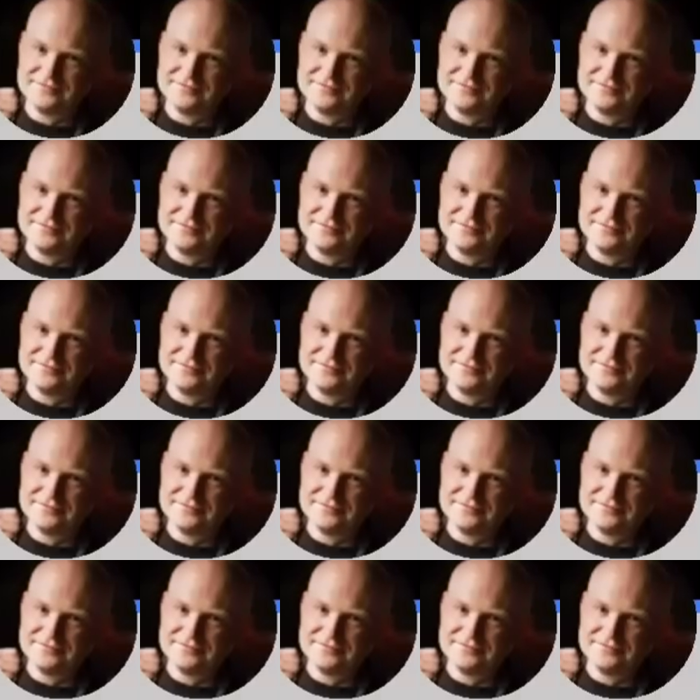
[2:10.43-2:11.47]

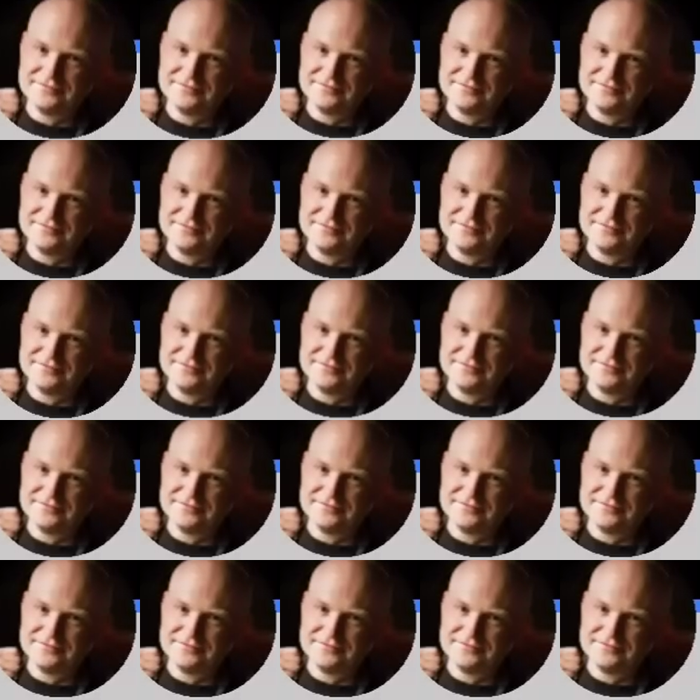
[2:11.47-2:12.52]

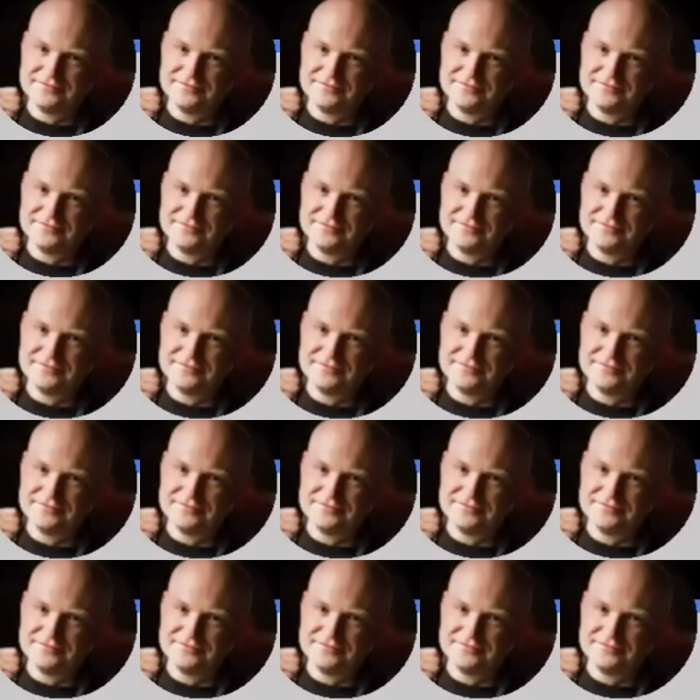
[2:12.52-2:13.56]

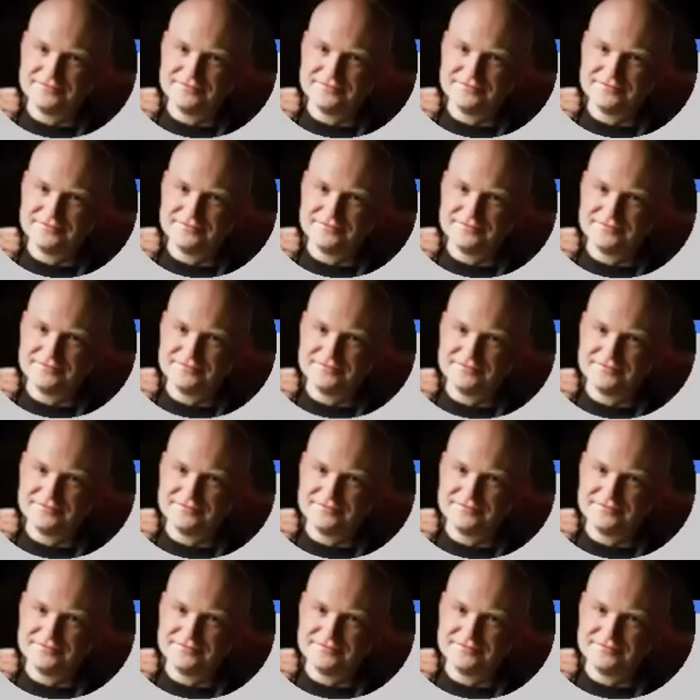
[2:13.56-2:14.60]

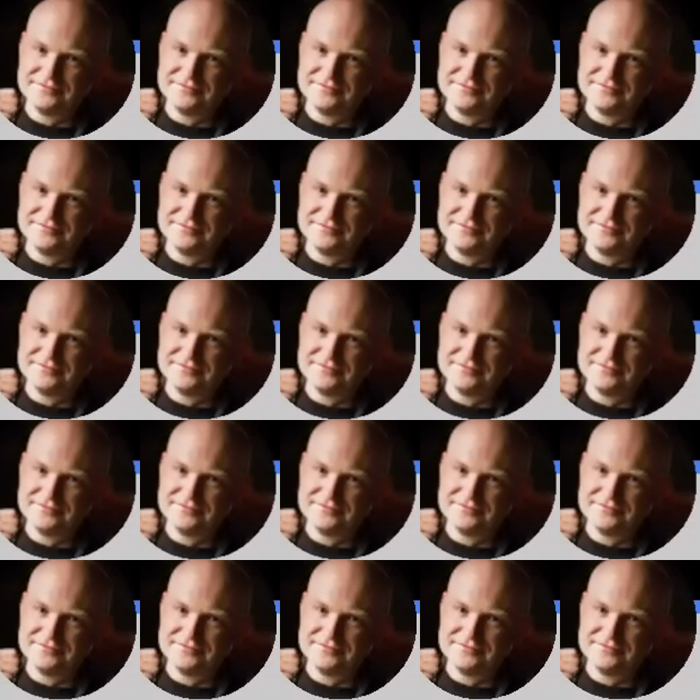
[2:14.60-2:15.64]

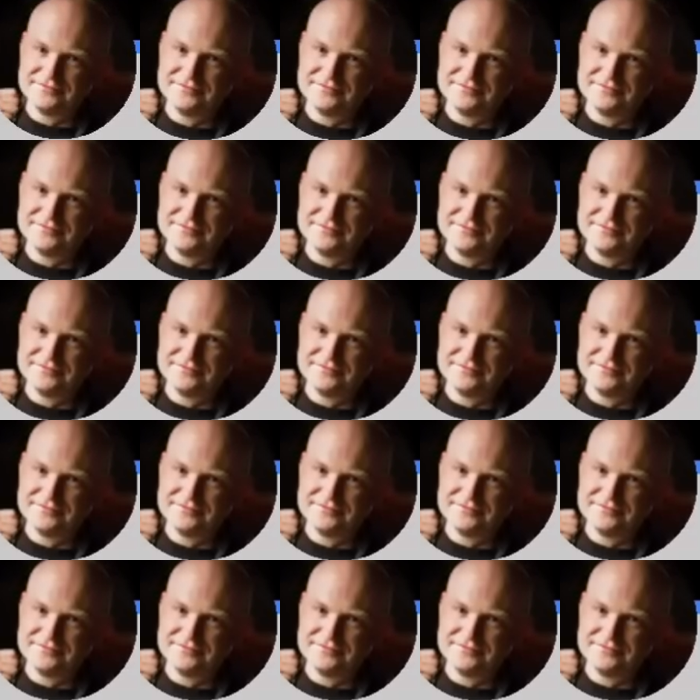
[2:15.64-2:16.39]
This person isn't speaking.